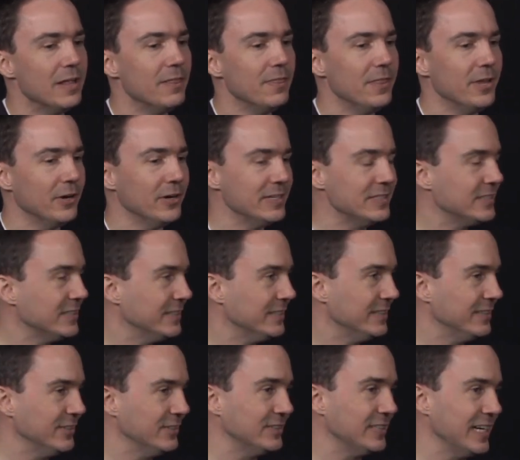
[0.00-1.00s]

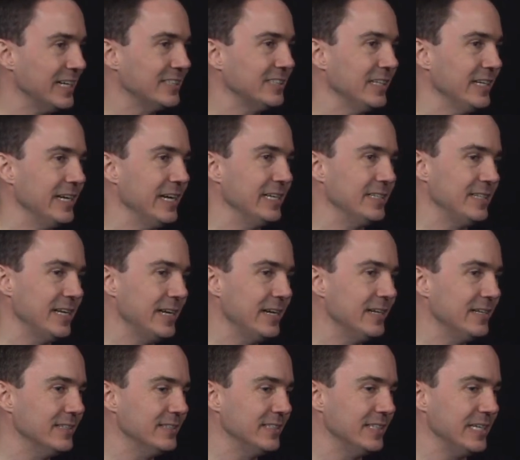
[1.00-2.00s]
there's actually a
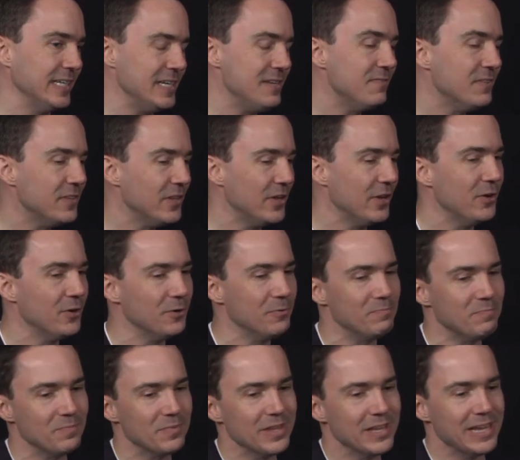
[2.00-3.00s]
tendency, even
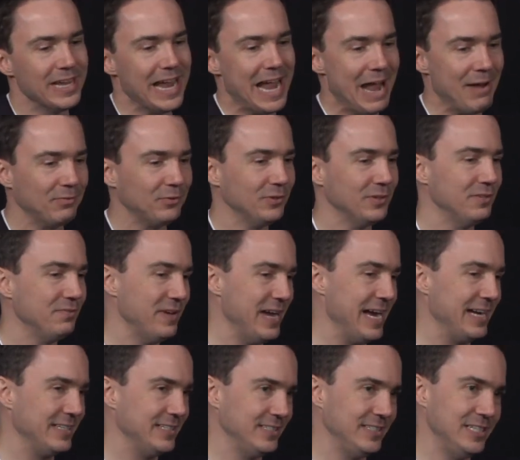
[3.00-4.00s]
though after the
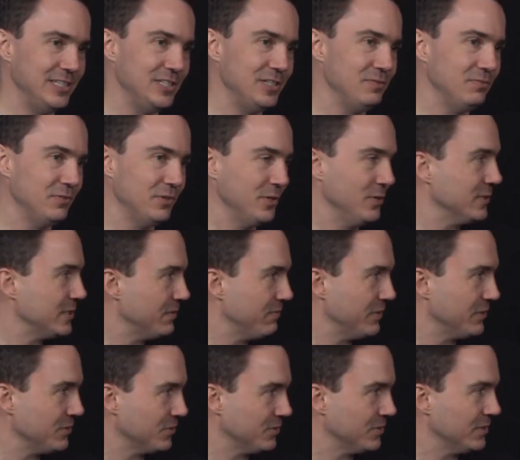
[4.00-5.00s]
fact, it's easy for U.S.
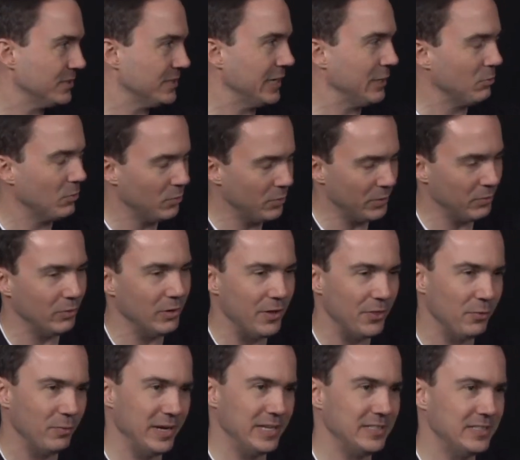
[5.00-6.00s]
officials to say, well, we were
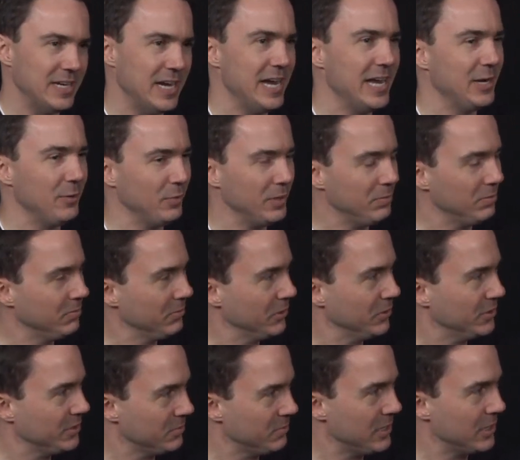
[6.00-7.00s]
on the right side and we
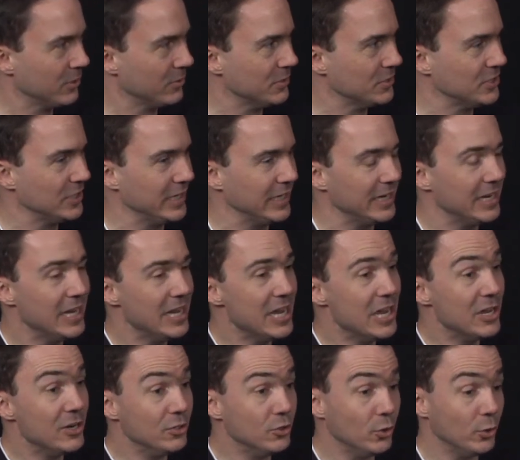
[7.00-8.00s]
promoted democracy.
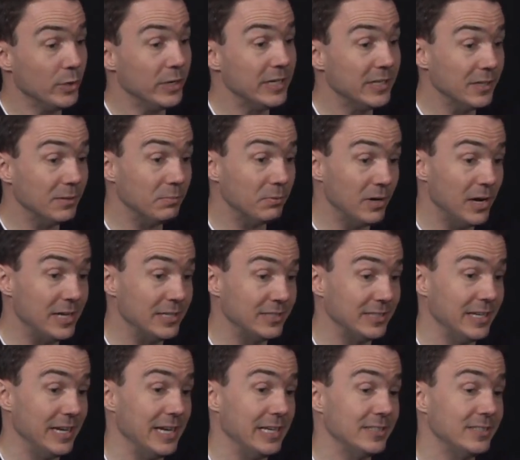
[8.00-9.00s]
During the
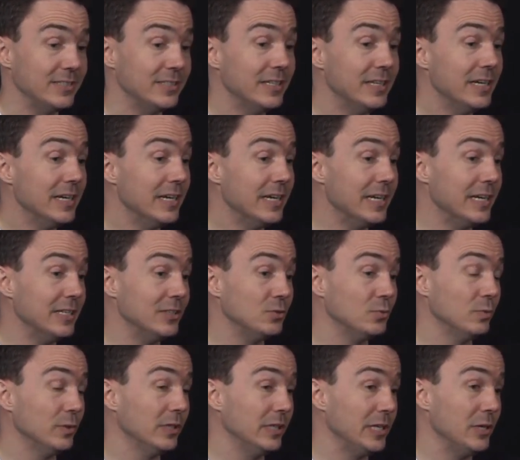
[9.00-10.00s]
process,
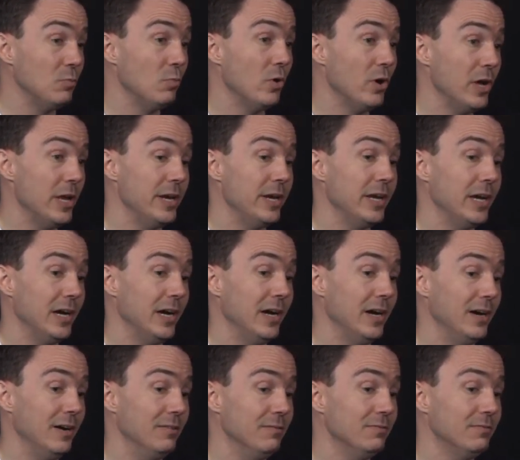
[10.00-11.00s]
it's really one
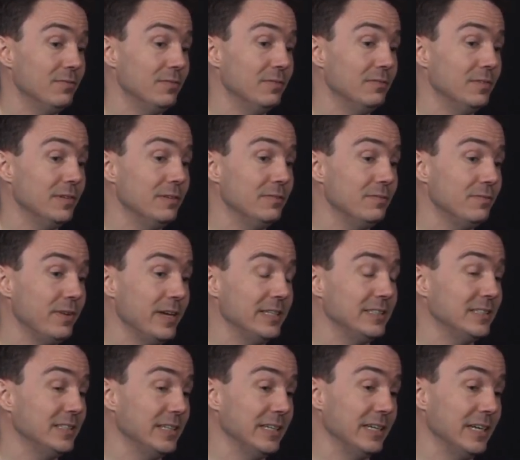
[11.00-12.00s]
of
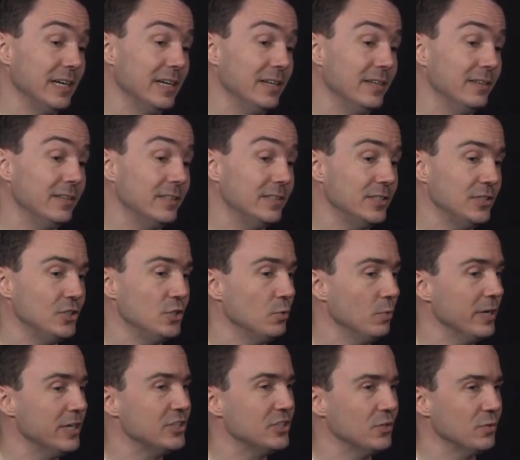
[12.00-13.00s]
facing the
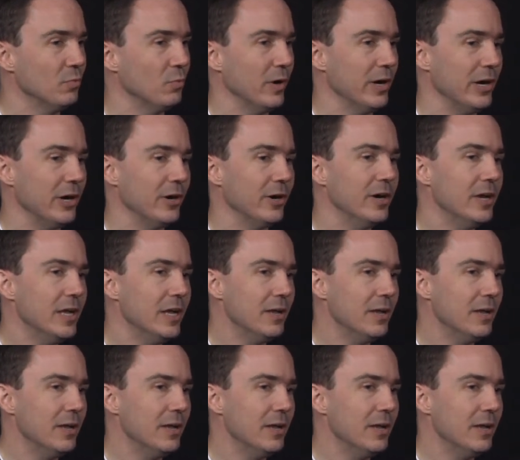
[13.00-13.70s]
situation where